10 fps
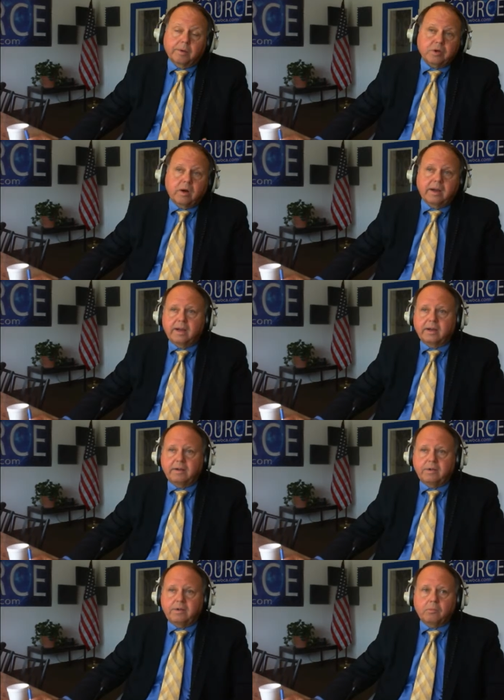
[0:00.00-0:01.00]
So I'm sorry I
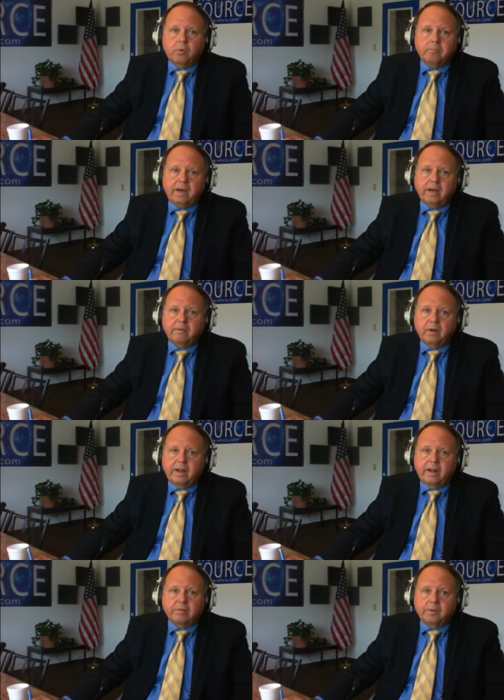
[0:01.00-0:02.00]
can't give you a more
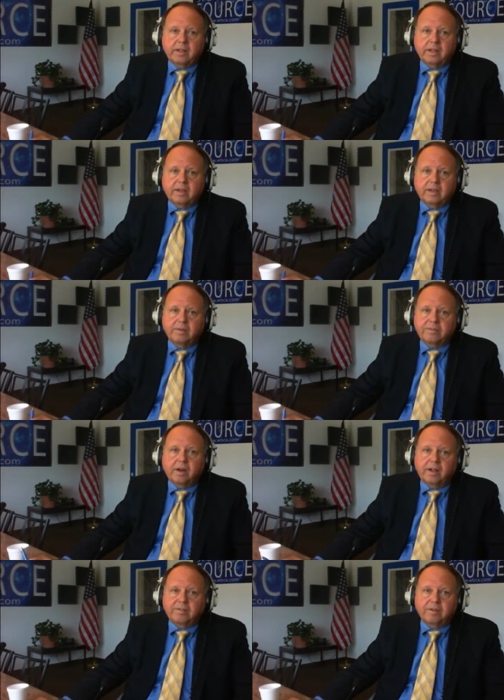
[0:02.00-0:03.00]
meaningful answer, but that's
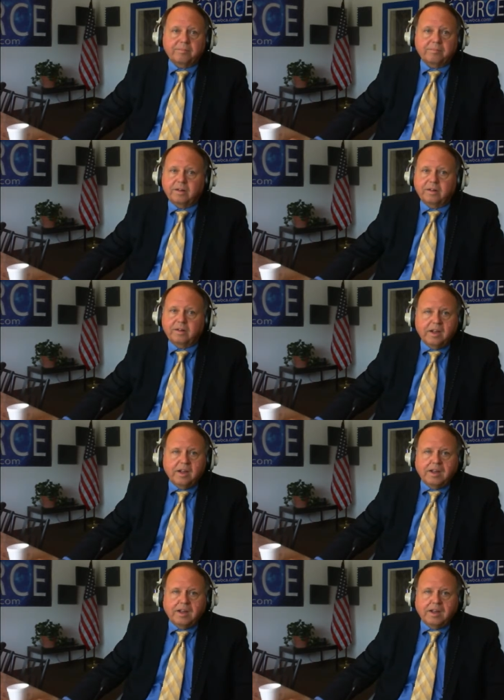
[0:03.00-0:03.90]
just not something that,